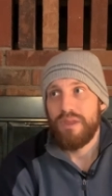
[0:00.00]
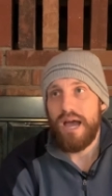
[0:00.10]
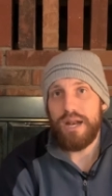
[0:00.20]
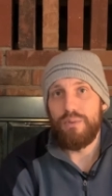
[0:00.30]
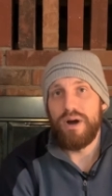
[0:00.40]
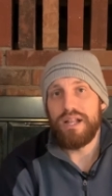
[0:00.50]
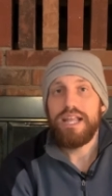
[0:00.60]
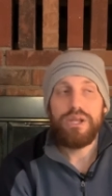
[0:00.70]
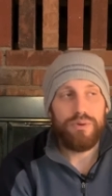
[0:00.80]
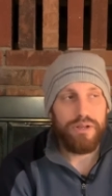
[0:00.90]
I don't want
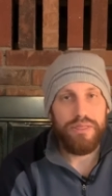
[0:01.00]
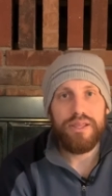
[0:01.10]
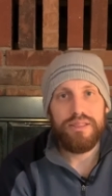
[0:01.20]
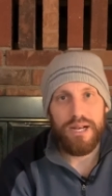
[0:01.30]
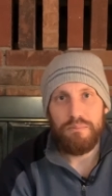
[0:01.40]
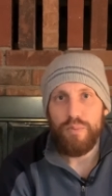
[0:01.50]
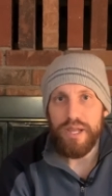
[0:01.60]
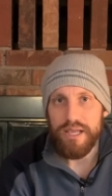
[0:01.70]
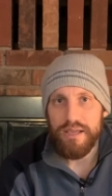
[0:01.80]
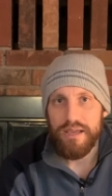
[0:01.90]
anyone to think that I'm
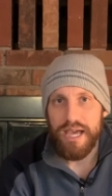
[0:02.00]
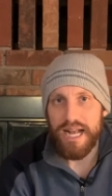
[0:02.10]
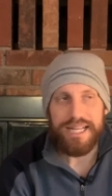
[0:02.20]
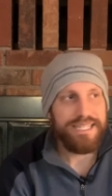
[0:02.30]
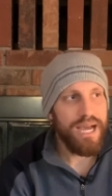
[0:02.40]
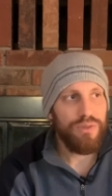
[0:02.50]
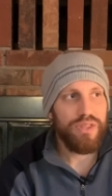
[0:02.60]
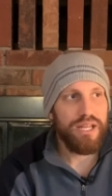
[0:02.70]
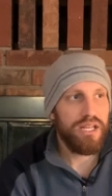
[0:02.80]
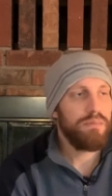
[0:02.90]
weak. And I doubt
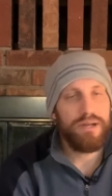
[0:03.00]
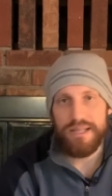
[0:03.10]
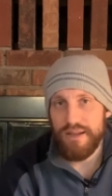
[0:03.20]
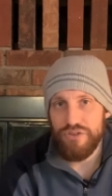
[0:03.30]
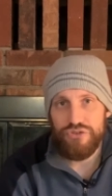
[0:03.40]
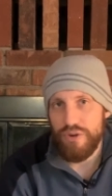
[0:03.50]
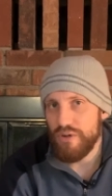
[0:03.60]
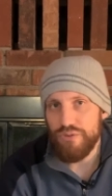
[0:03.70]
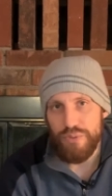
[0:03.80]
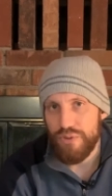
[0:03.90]
that anybody else
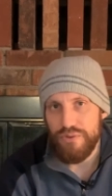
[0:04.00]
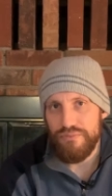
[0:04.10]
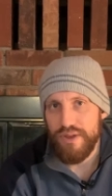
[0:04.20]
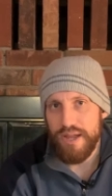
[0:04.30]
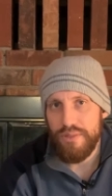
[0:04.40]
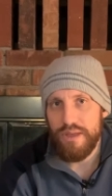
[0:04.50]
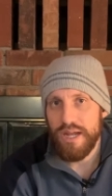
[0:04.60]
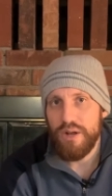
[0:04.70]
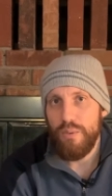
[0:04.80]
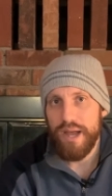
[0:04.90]
struggles with their faith
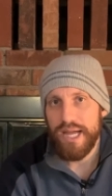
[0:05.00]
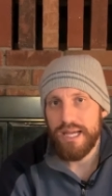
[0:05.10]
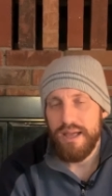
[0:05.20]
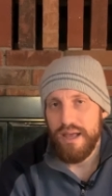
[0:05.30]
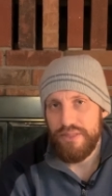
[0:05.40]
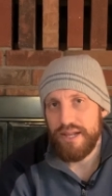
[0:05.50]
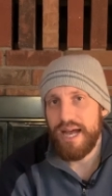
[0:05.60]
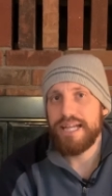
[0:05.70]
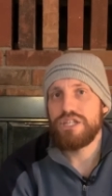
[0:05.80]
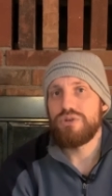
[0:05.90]
in a way that
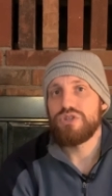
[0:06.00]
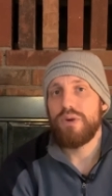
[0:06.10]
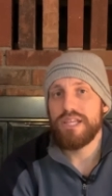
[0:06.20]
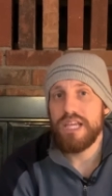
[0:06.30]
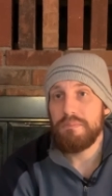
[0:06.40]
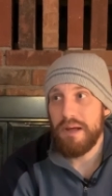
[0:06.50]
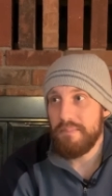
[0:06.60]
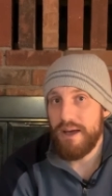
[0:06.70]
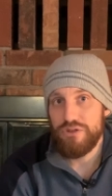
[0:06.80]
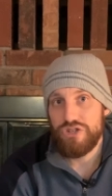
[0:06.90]
I do. So I keep my
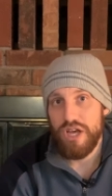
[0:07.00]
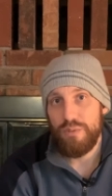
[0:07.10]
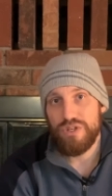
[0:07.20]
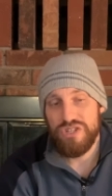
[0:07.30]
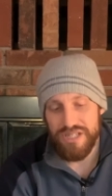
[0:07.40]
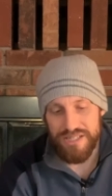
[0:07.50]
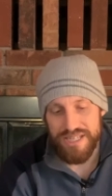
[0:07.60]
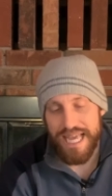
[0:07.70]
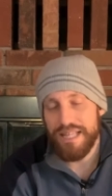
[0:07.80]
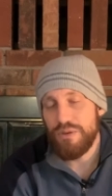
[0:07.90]
mouth shut, which is
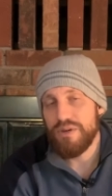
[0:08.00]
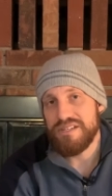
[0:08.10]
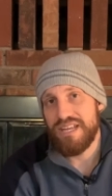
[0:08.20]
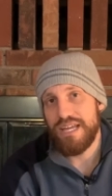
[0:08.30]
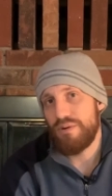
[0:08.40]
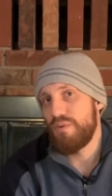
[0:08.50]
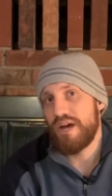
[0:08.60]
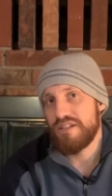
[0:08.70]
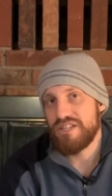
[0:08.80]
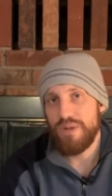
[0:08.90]
exactly what Satan
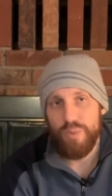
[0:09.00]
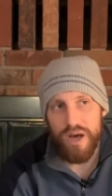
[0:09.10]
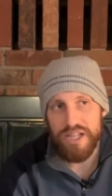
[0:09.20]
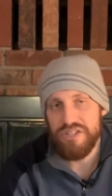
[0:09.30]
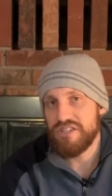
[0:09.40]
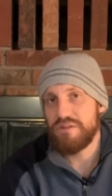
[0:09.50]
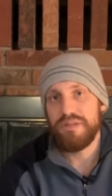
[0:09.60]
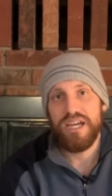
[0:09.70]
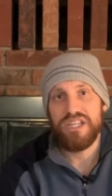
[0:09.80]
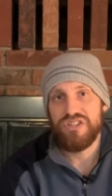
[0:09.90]
wants. He wants us to
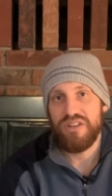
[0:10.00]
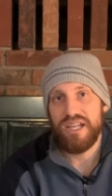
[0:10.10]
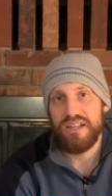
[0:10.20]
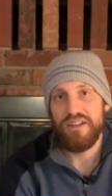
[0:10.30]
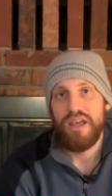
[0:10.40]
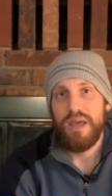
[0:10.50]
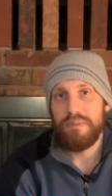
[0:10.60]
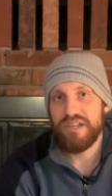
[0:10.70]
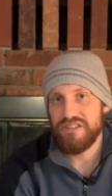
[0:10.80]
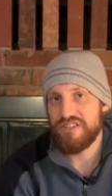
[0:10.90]
be isolated
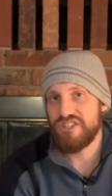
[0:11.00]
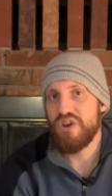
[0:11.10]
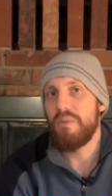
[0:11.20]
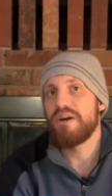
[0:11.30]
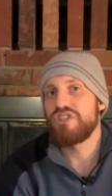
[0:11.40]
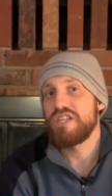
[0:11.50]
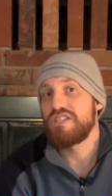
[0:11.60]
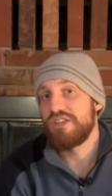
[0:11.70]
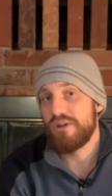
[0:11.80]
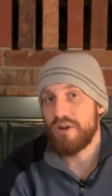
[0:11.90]
because it's so much
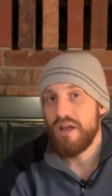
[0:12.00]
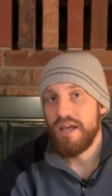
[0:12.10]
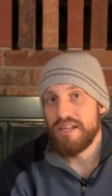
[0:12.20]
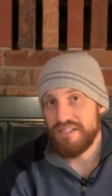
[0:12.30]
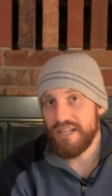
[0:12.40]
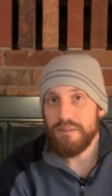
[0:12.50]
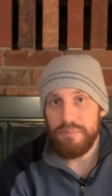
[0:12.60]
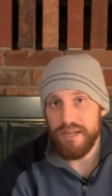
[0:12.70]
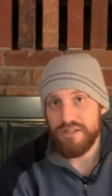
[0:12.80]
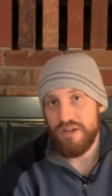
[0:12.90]
easier to get
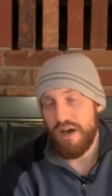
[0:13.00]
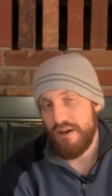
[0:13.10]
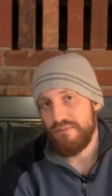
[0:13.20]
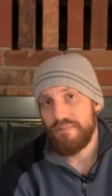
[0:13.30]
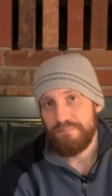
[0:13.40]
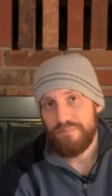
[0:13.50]
picked off